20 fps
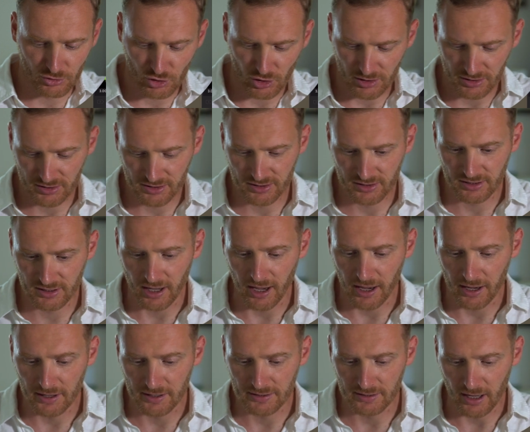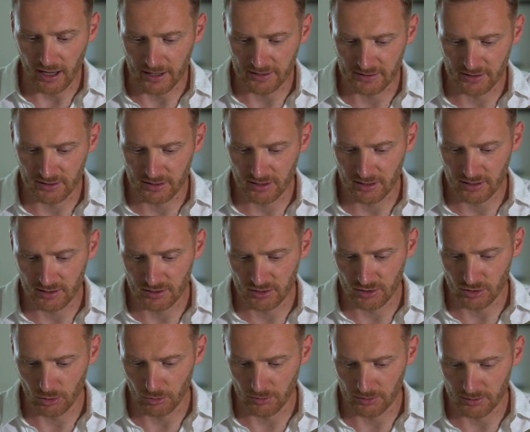just stays as it is,
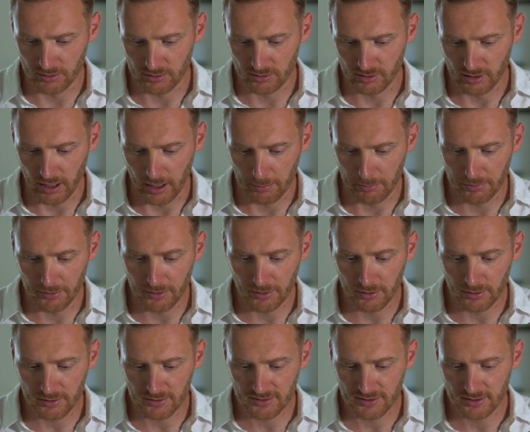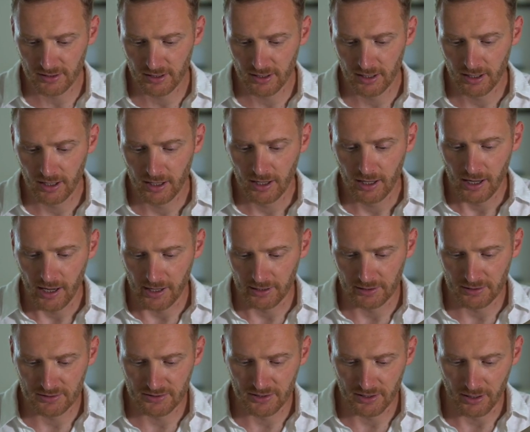so it appears and
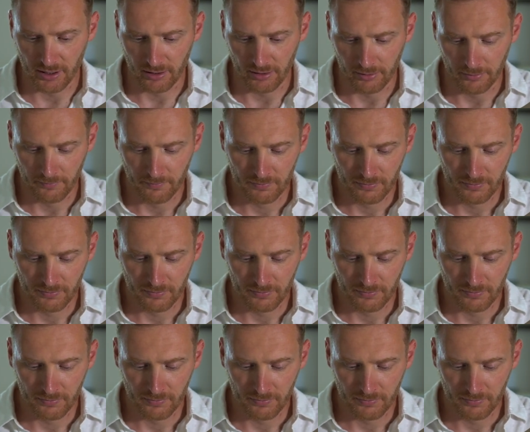it's there.